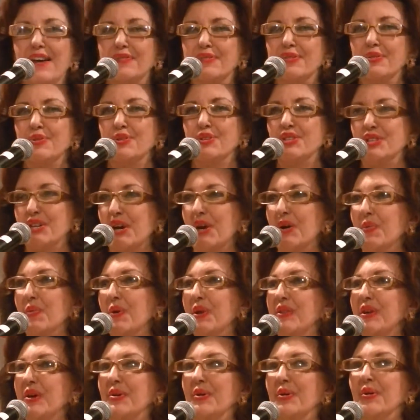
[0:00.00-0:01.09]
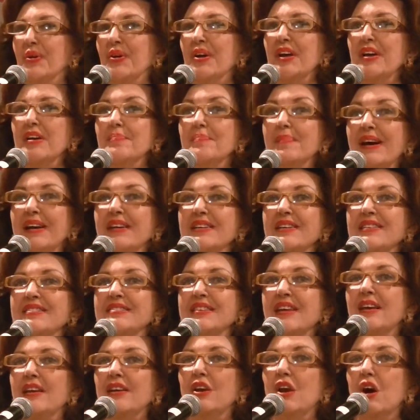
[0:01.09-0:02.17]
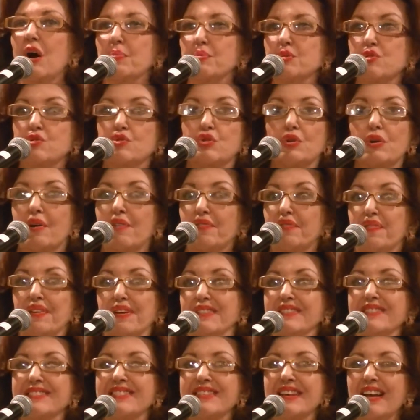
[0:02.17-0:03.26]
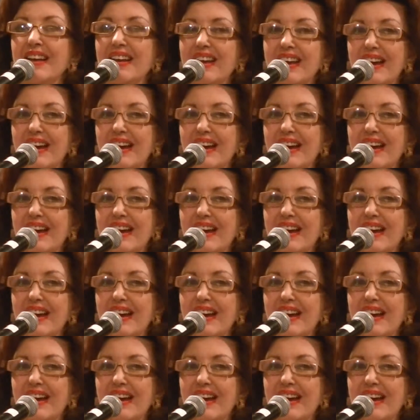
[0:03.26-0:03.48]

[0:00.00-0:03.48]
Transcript: have to share with you, Marise loves trophies.